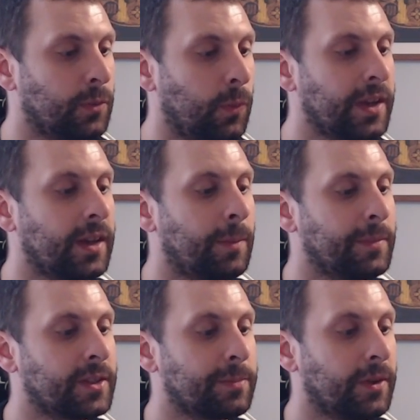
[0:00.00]
to wake
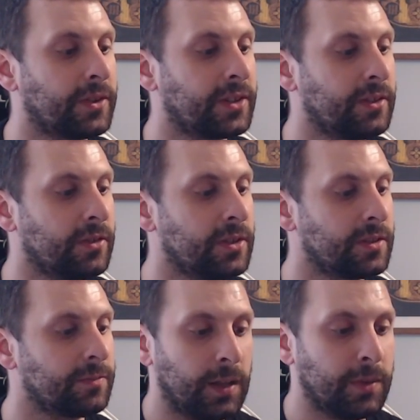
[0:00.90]
up and smell the
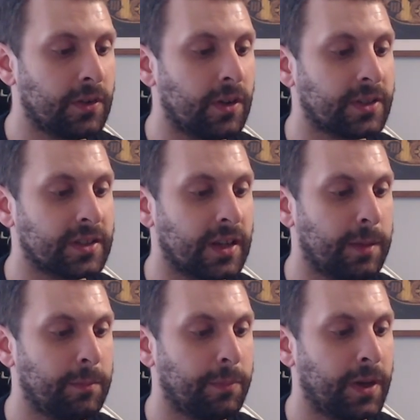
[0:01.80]
citrus, lemongrass and
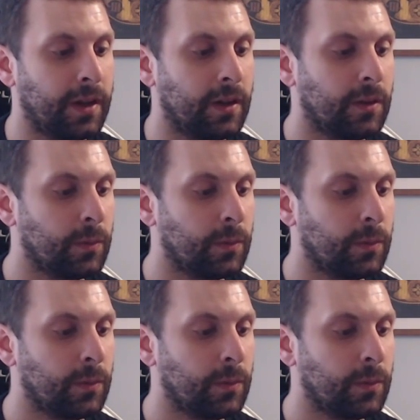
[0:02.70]
hemp bar,